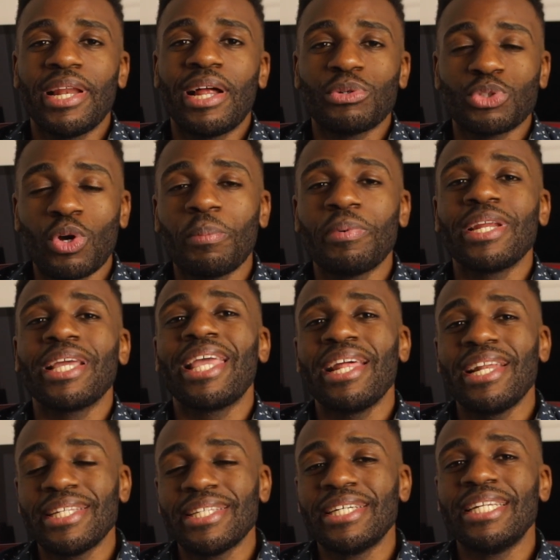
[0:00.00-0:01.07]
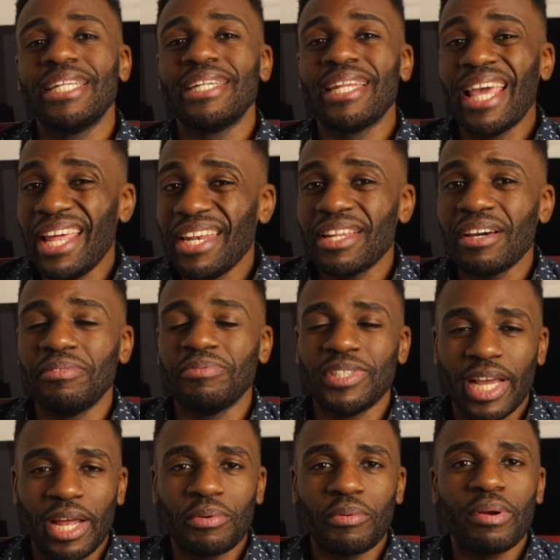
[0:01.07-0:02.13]
I was hoping to get it done in end of
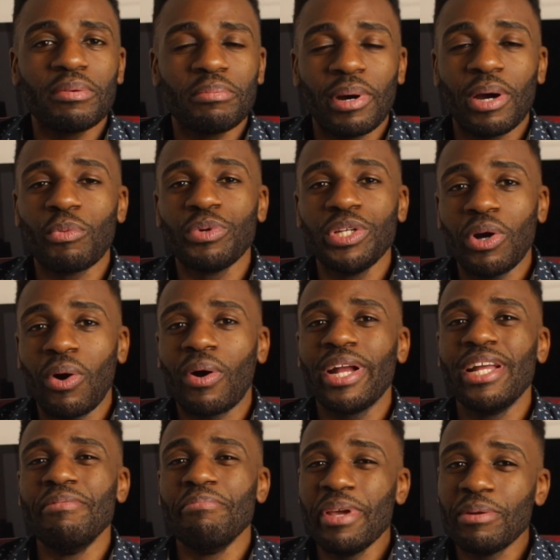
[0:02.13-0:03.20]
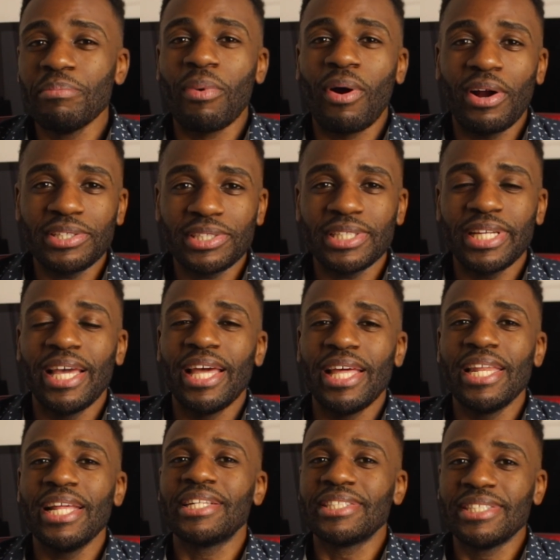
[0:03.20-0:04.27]
January, but we are in mid-March
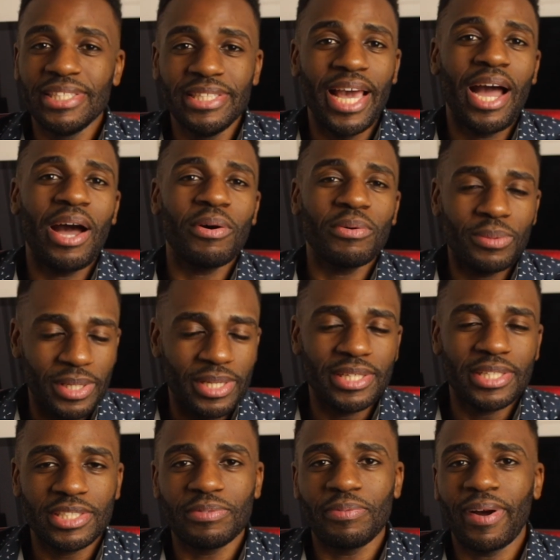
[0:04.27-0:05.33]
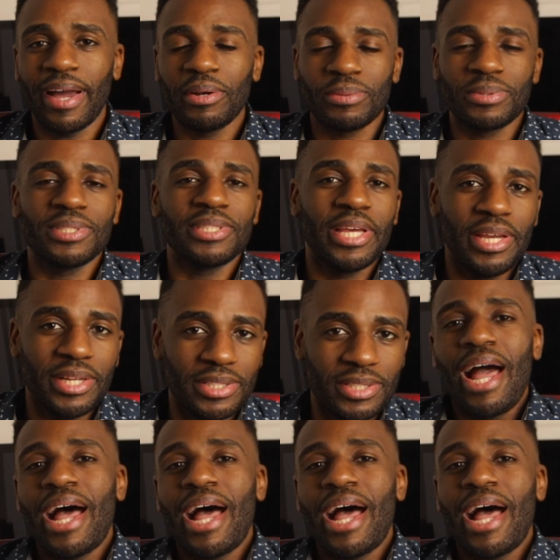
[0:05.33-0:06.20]
and it's now in its final stage.